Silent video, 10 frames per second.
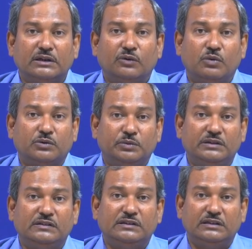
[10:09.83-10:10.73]
what we
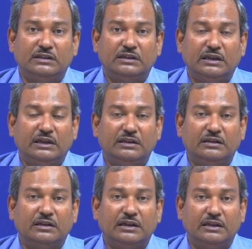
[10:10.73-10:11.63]
see
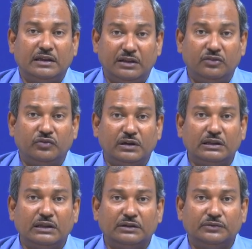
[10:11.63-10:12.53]
in real
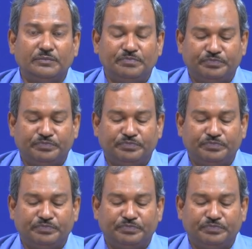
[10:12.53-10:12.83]
life.